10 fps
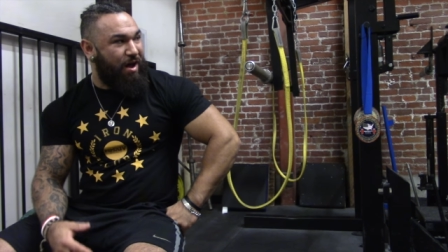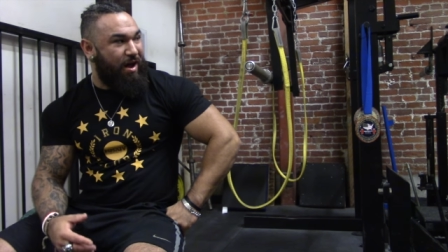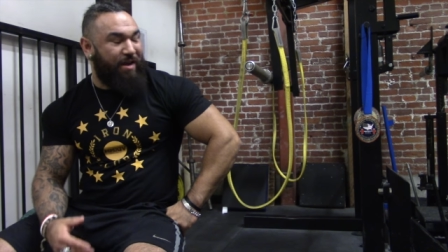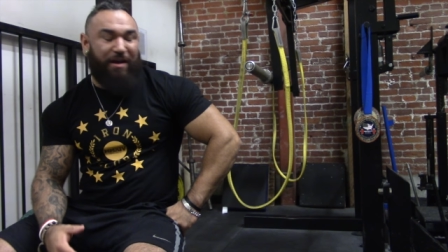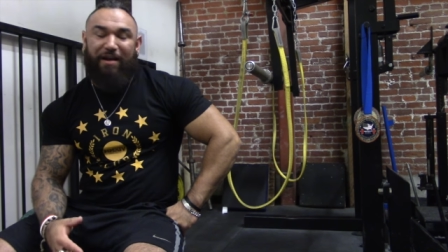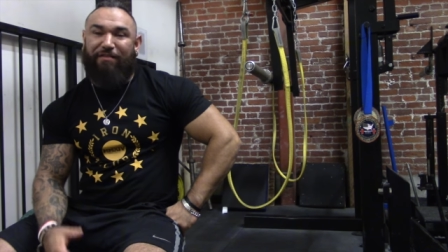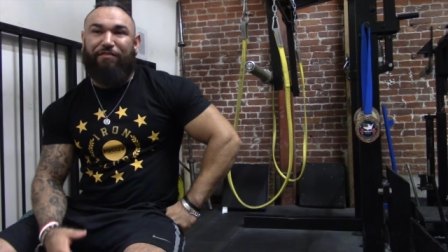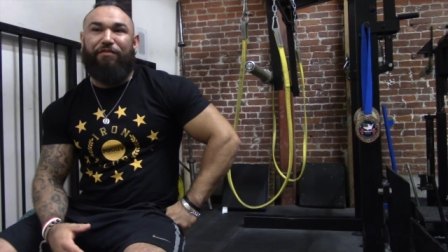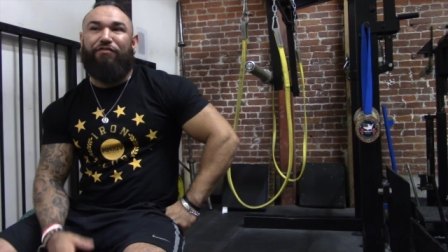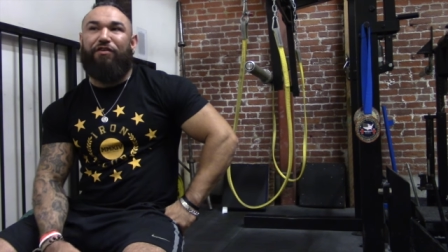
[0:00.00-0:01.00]
I got
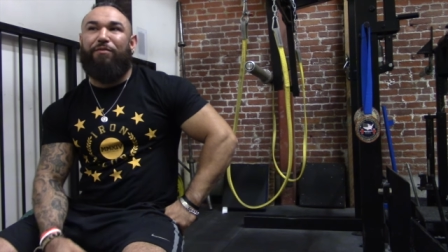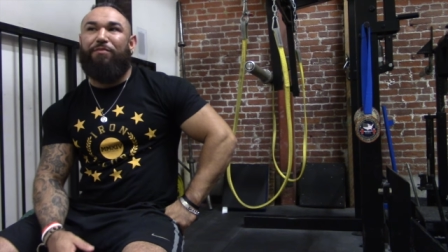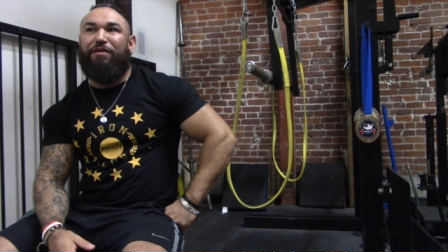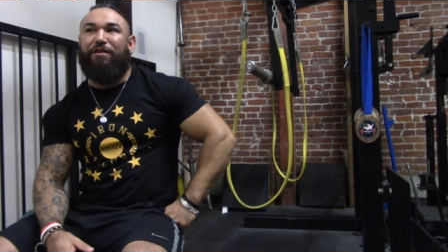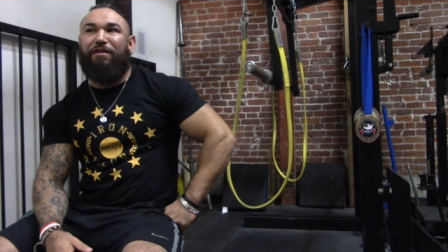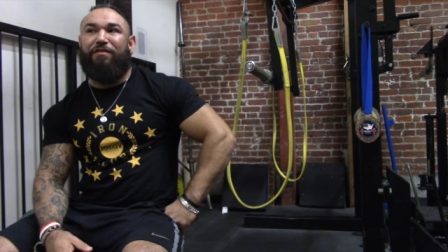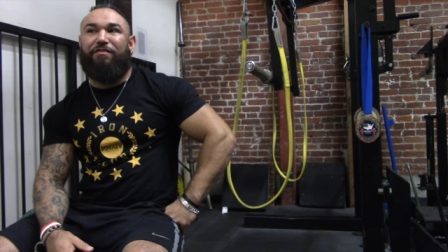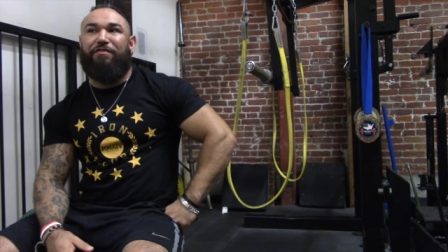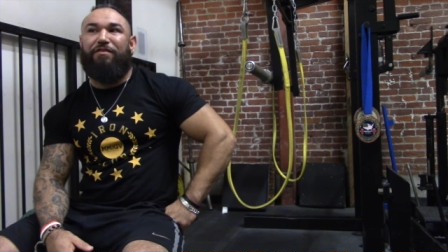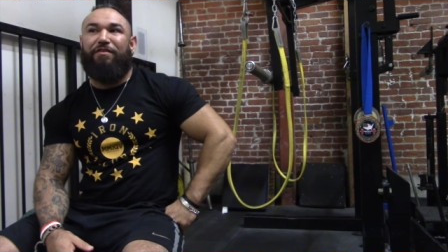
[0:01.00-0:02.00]
into this gym because
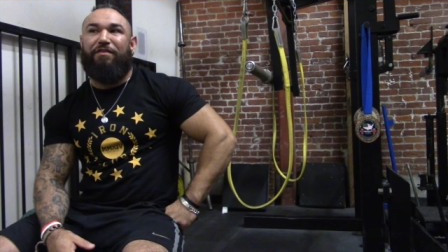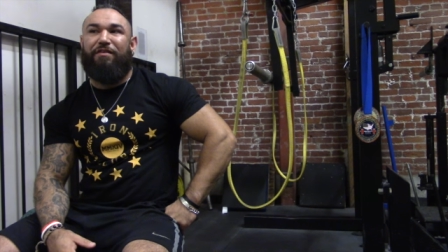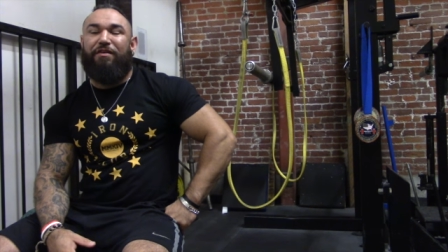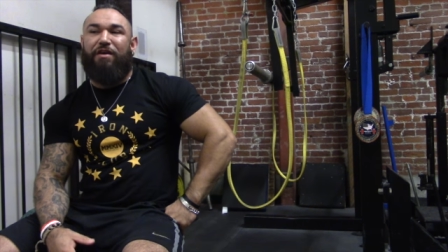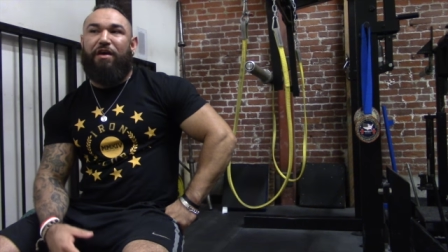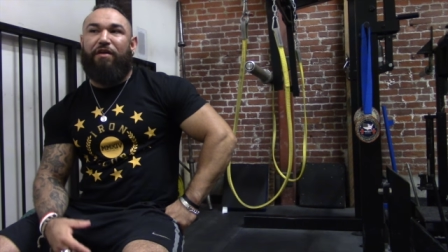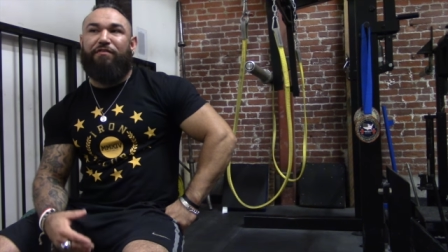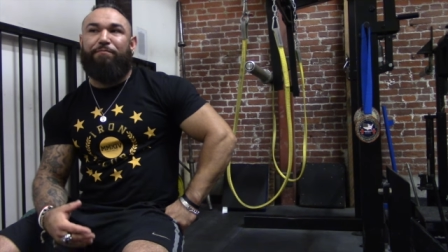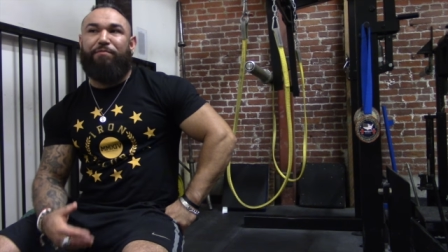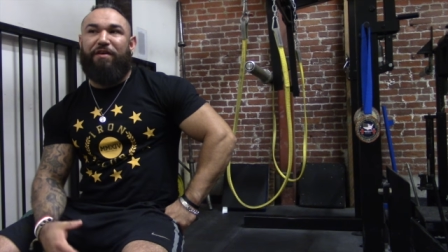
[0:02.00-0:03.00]
it's
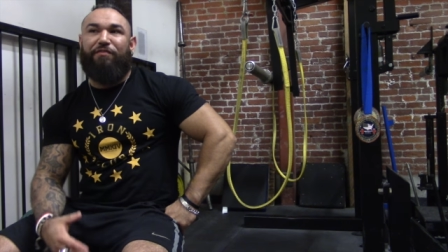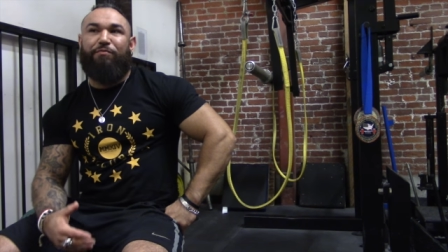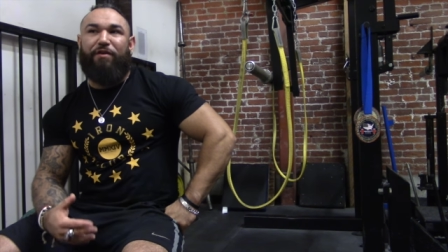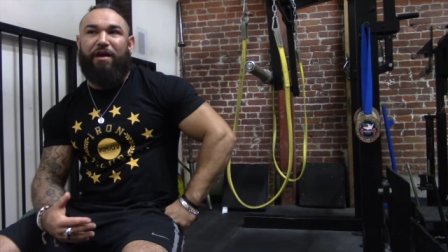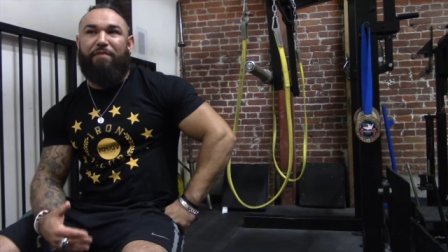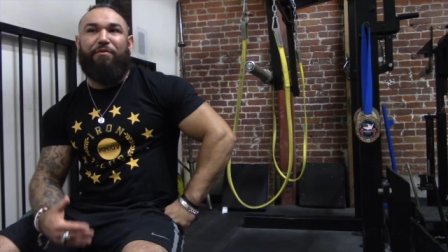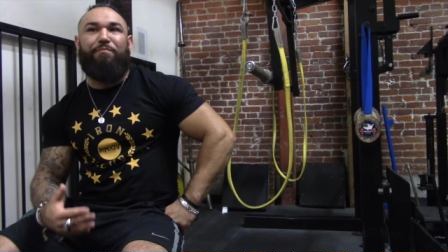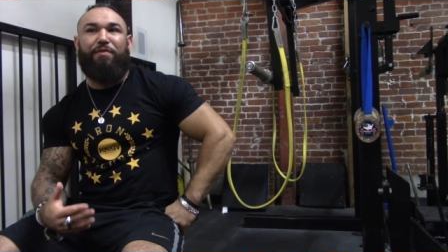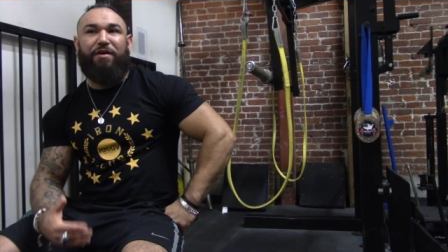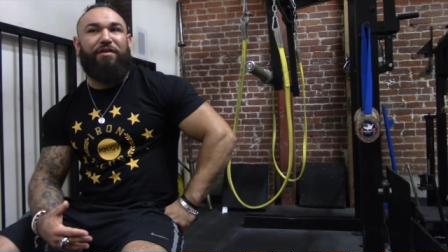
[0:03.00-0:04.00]
a place where
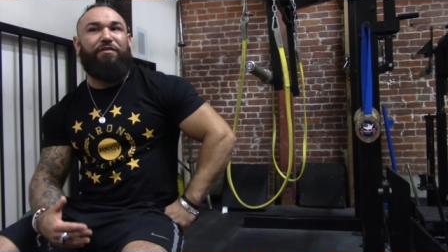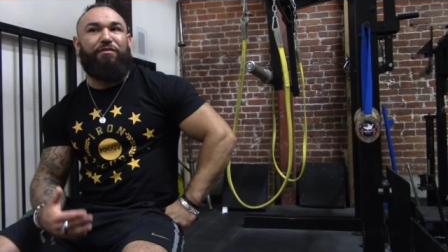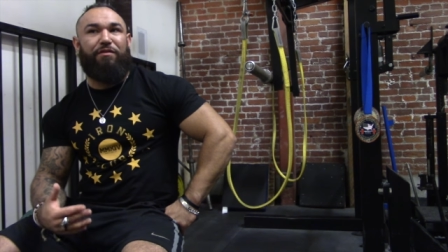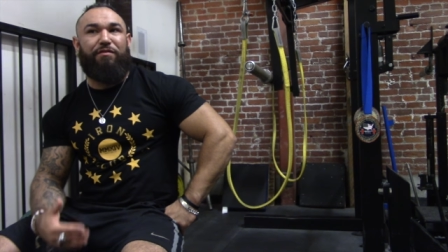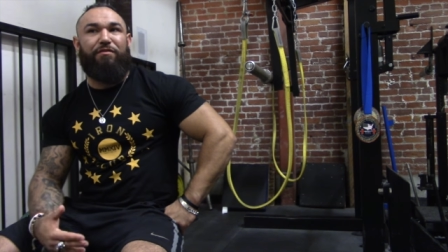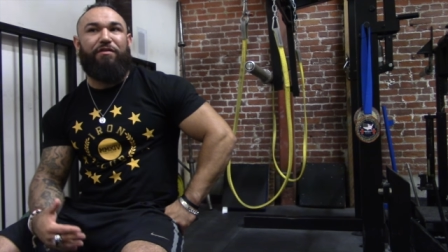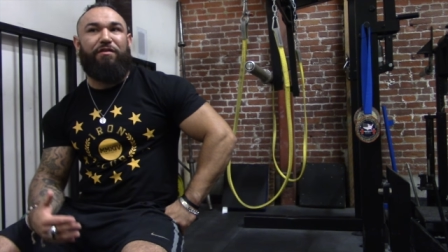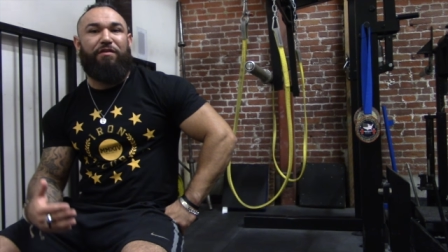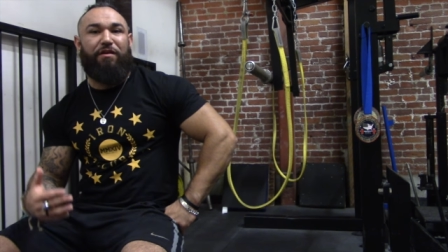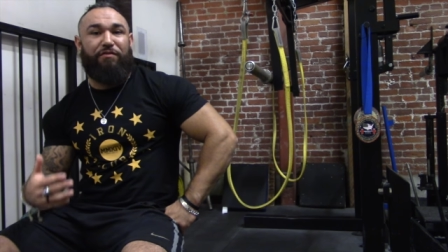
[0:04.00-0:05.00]
everybody
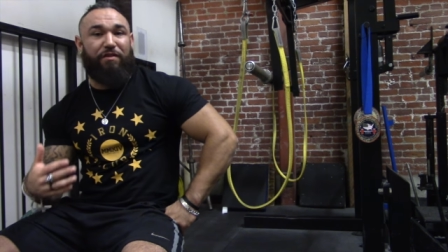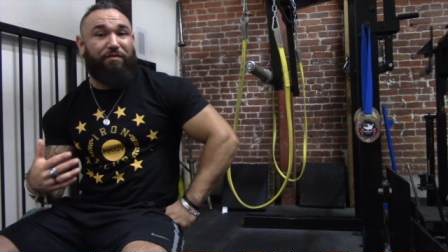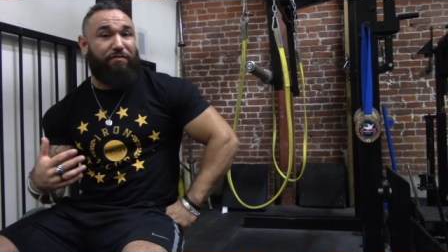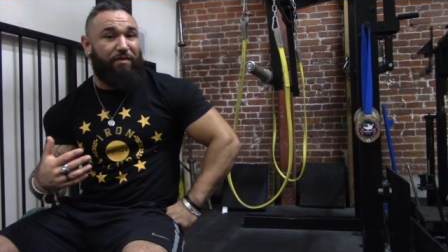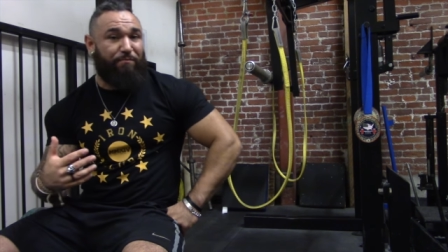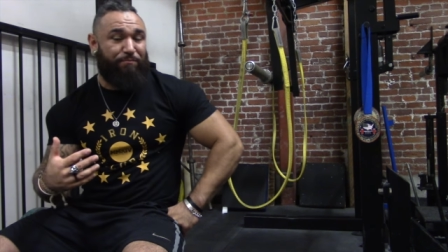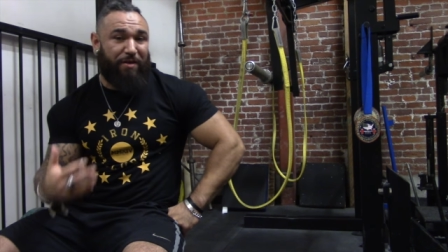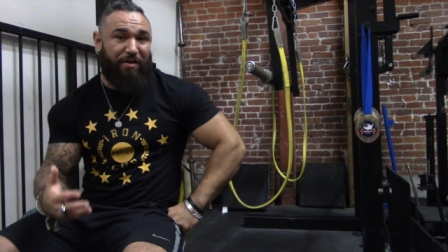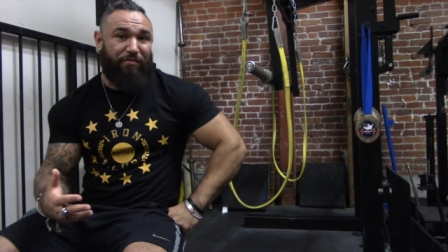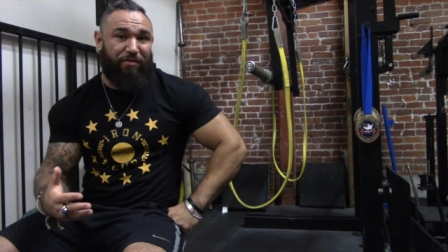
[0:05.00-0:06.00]
literally is on the same
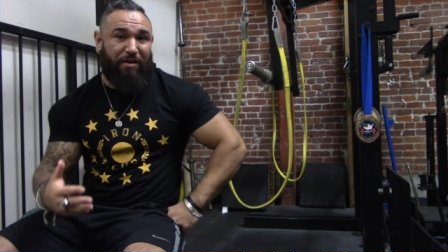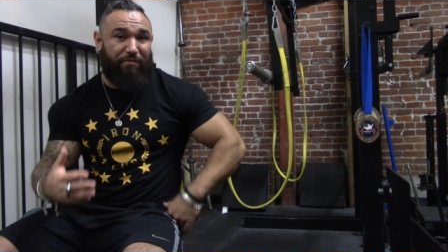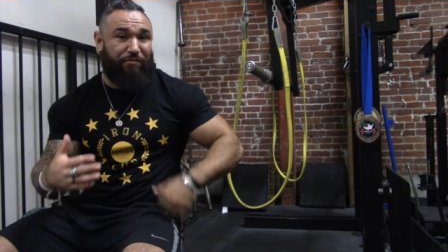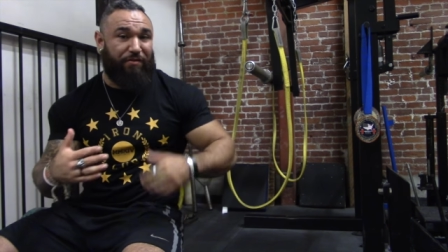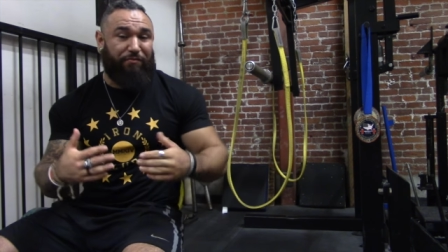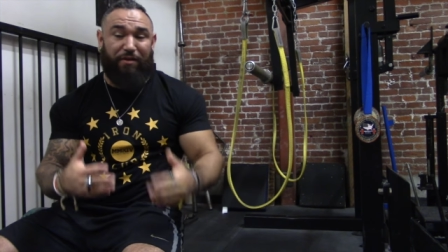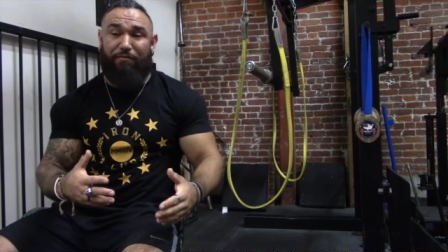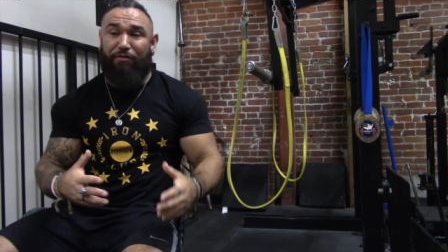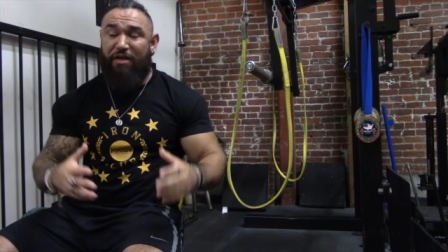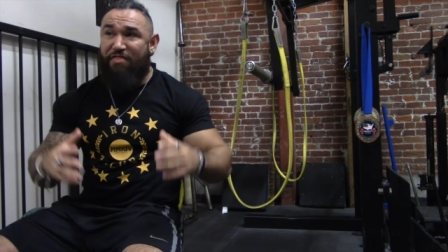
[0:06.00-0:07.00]
page and the same level.